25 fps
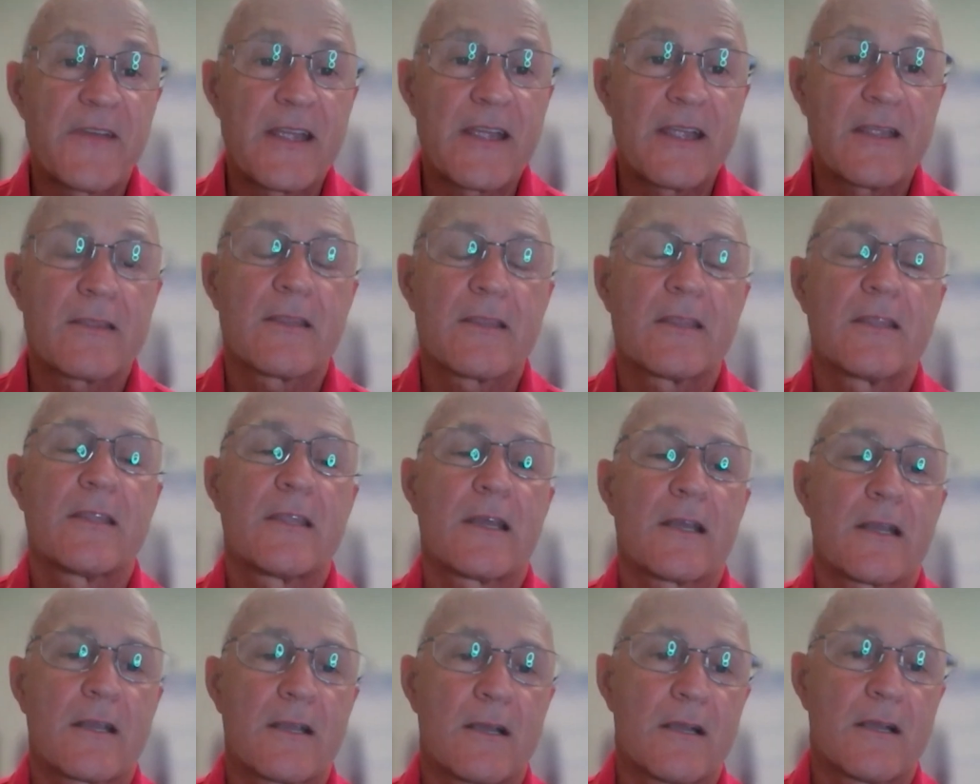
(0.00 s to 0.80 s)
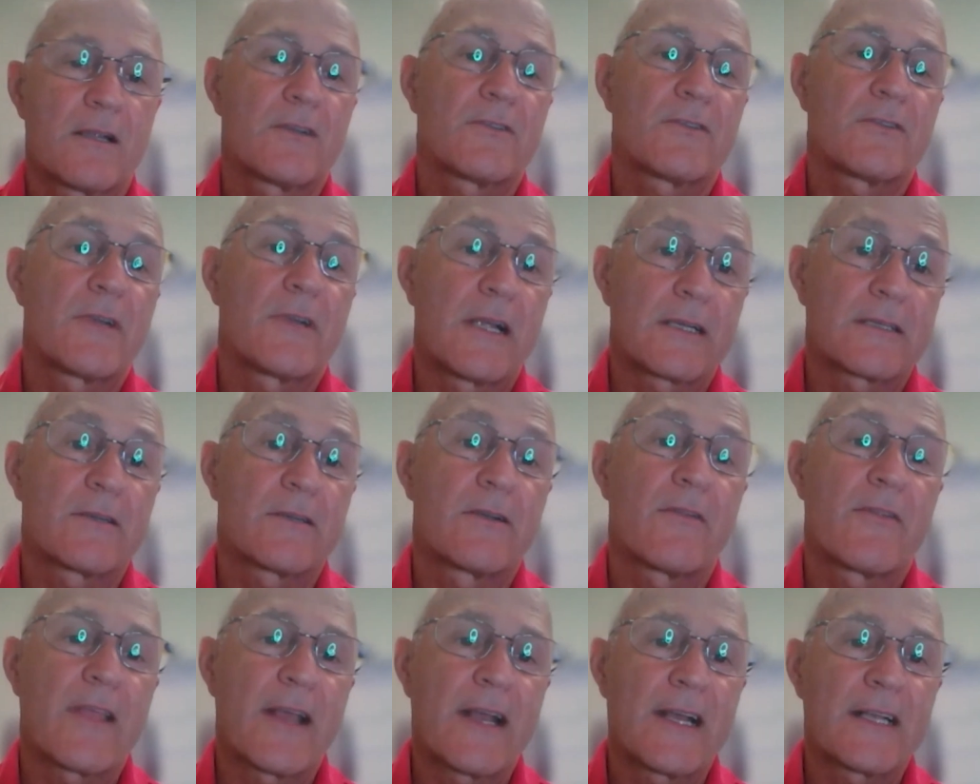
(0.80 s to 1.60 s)
Faith in that
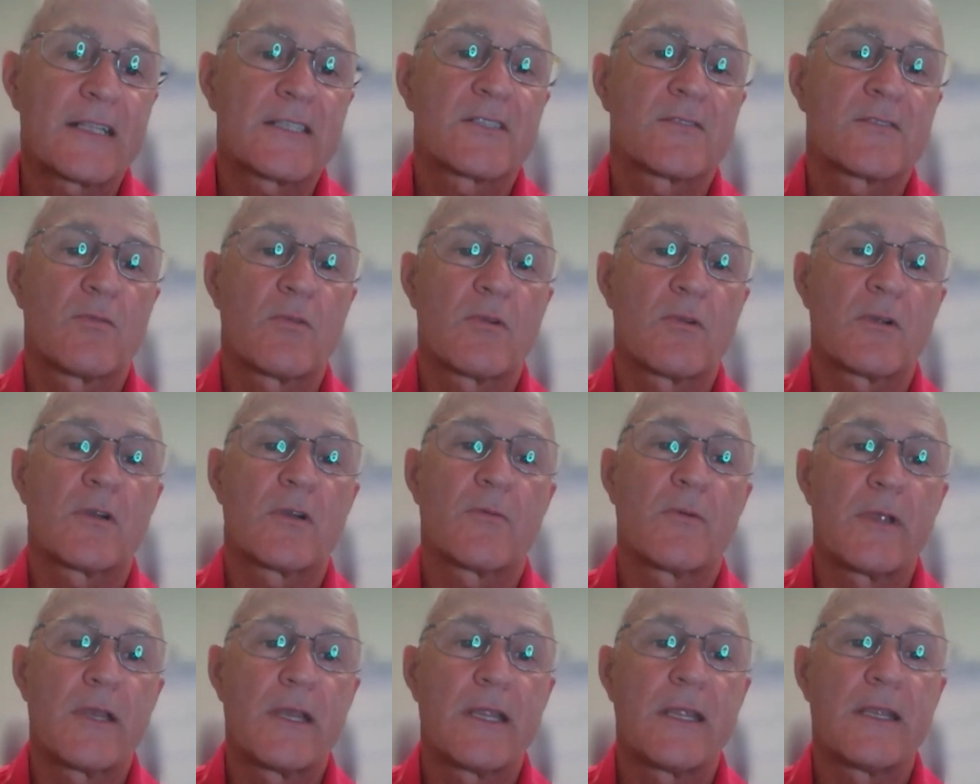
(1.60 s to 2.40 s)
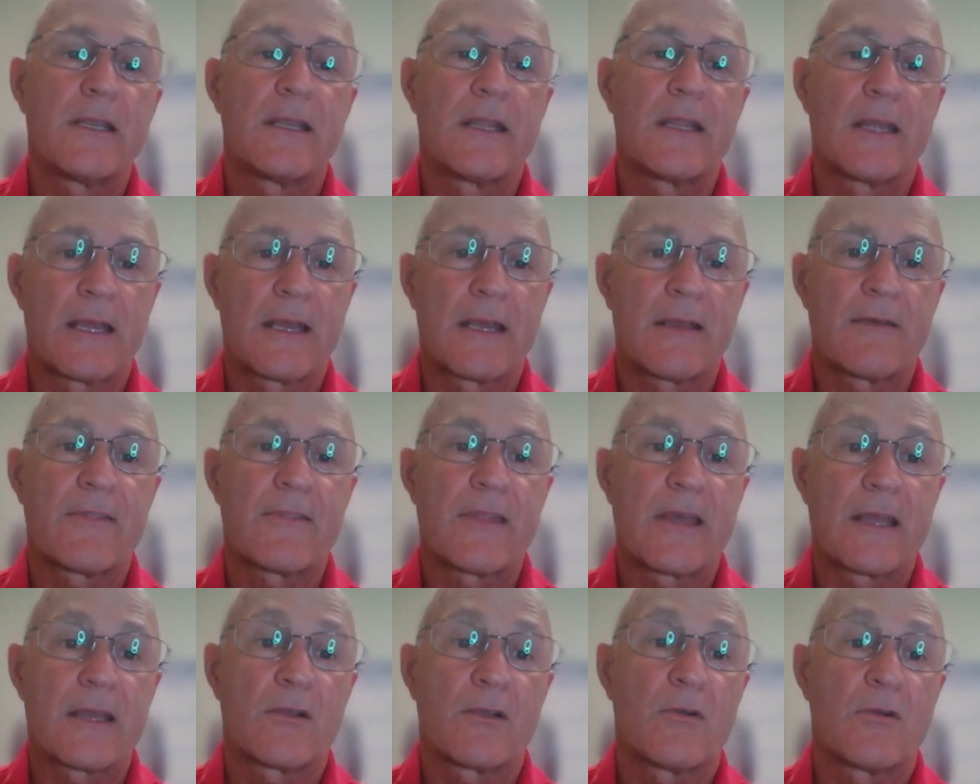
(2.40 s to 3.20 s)
contractor. That's where we need to
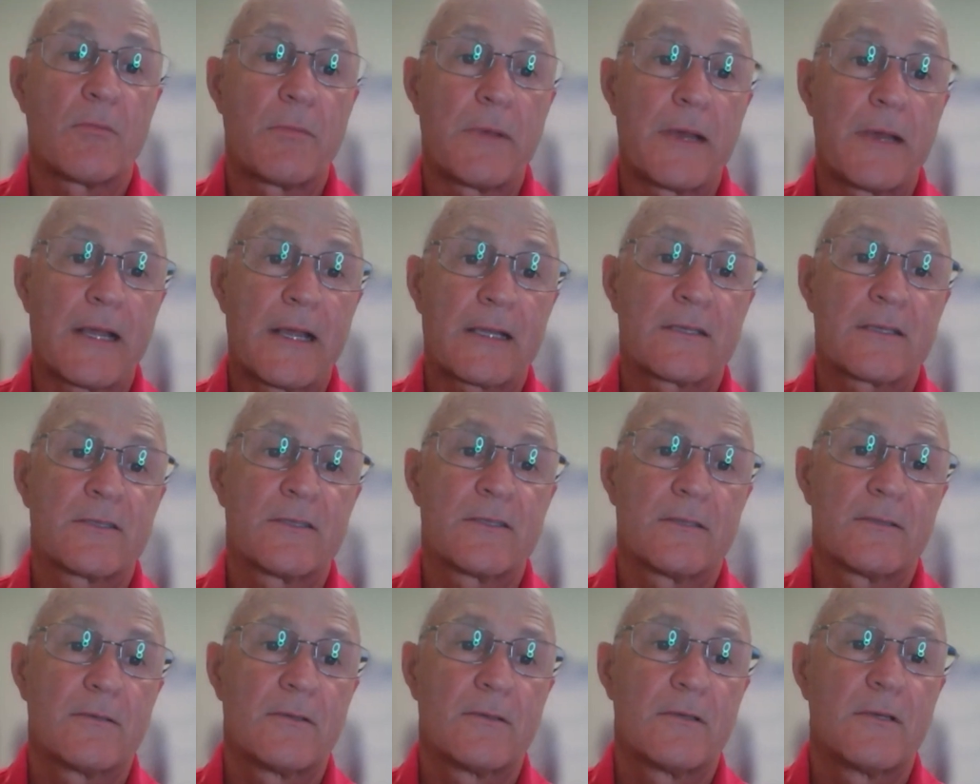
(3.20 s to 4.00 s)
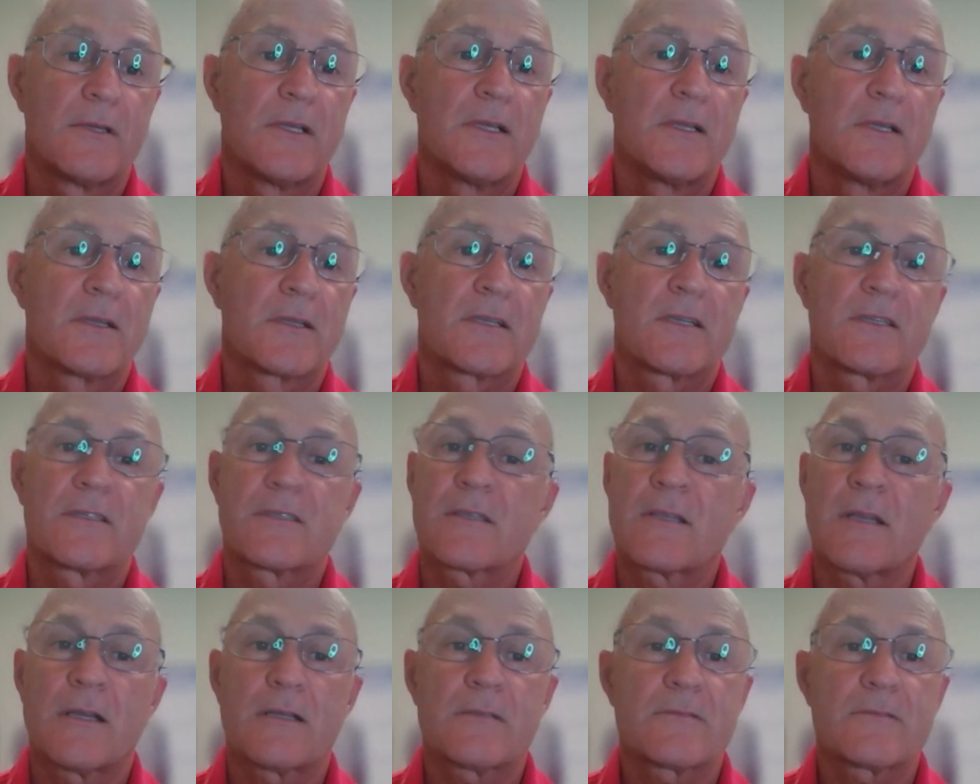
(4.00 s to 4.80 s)
have that go back to.
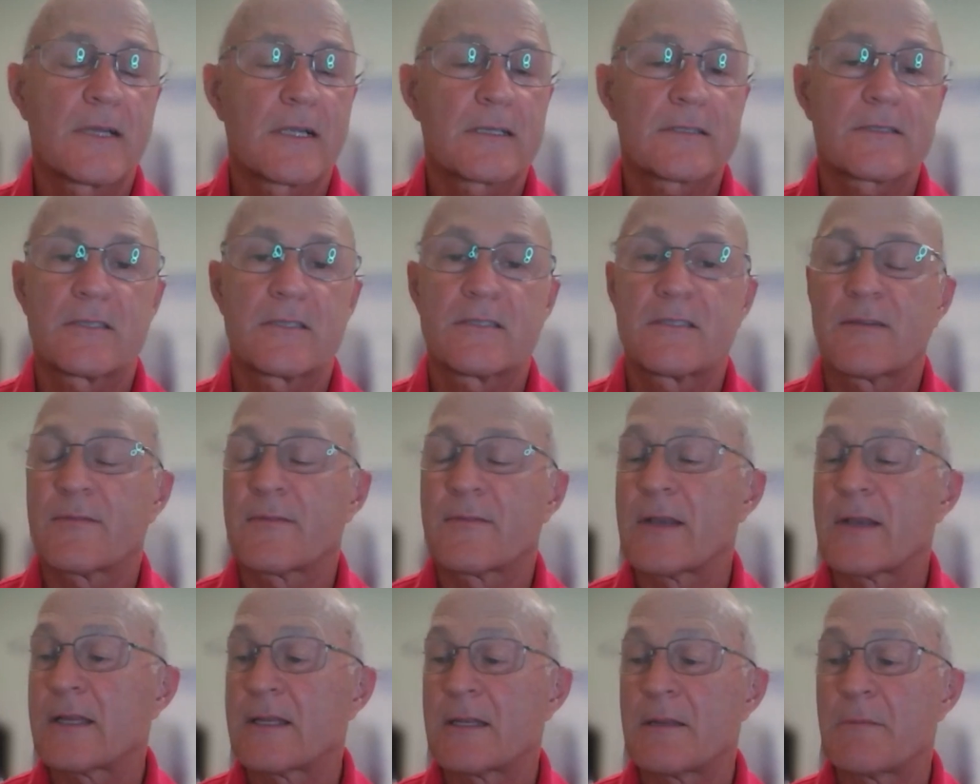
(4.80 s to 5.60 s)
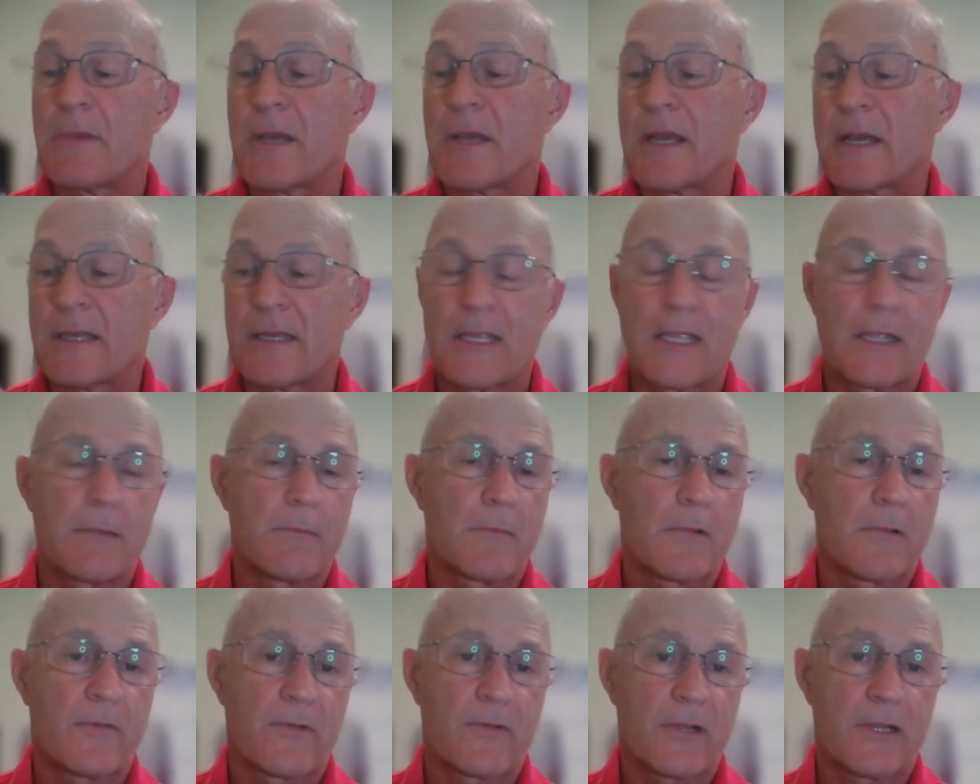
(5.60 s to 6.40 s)
Because contractors have gotten a bad
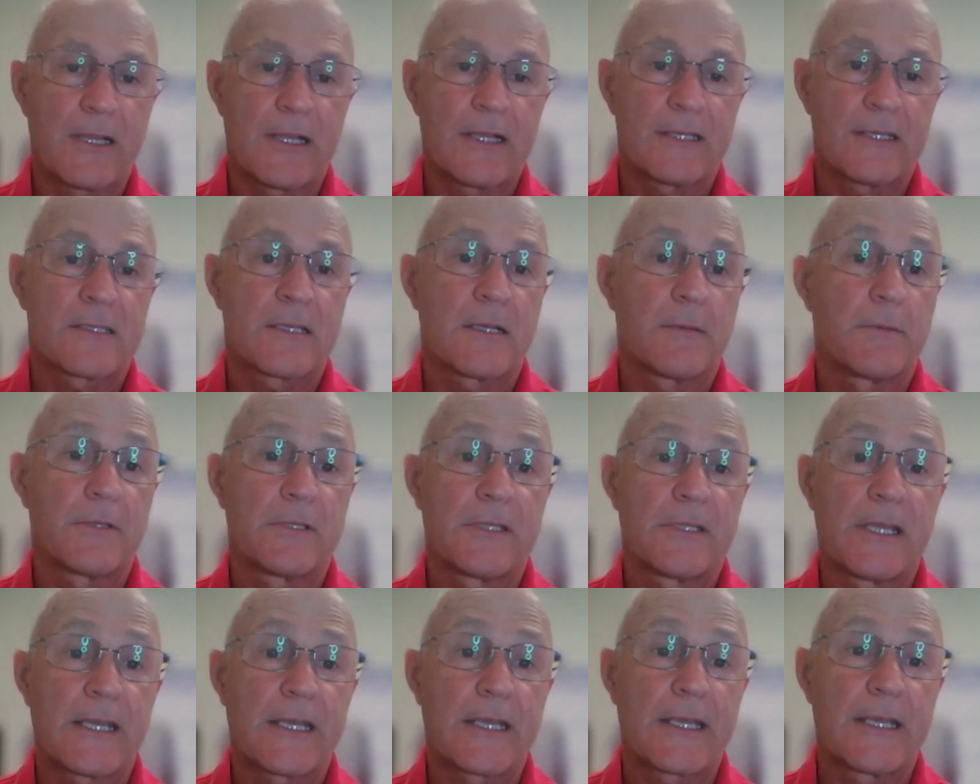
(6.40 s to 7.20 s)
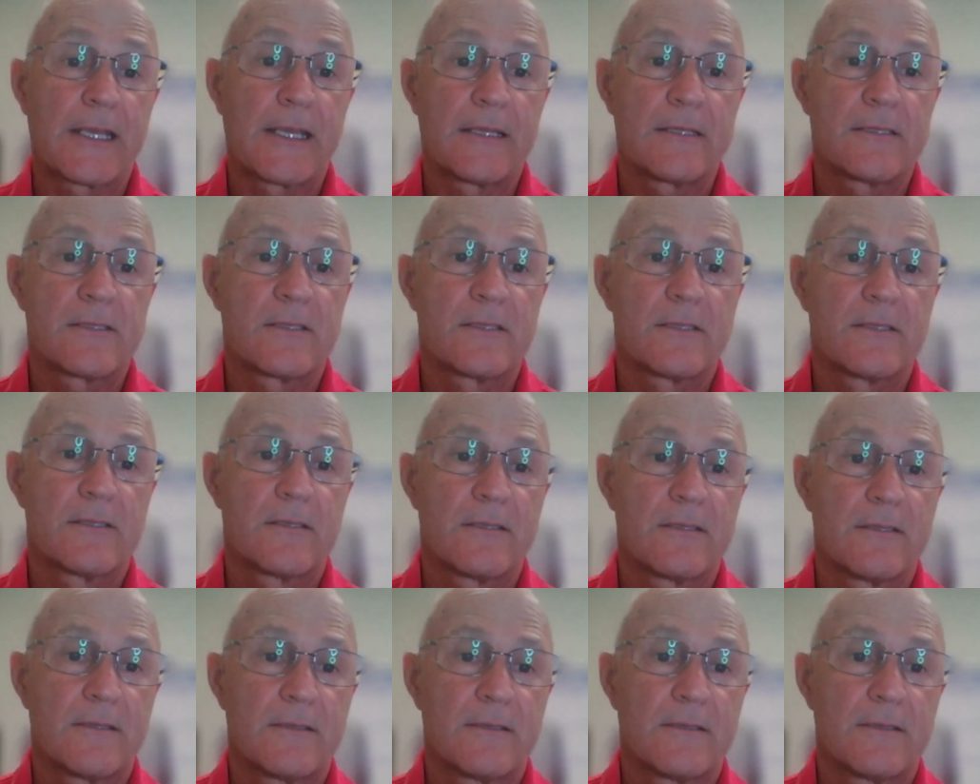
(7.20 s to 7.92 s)
name over the last couple of decades.